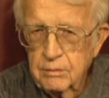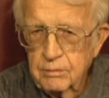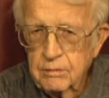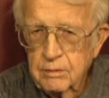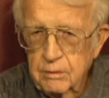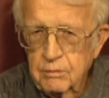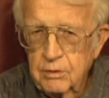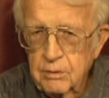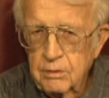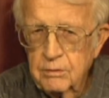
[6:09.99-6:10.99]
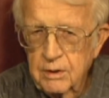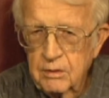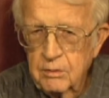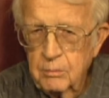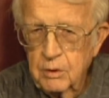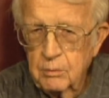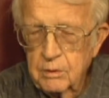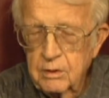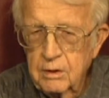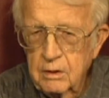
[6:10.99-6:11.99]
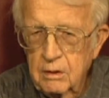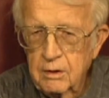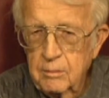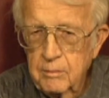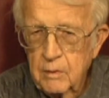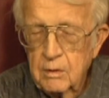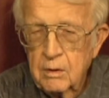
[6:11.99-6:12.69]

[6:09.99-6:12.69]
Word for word: if, if it turns out to be what they claim,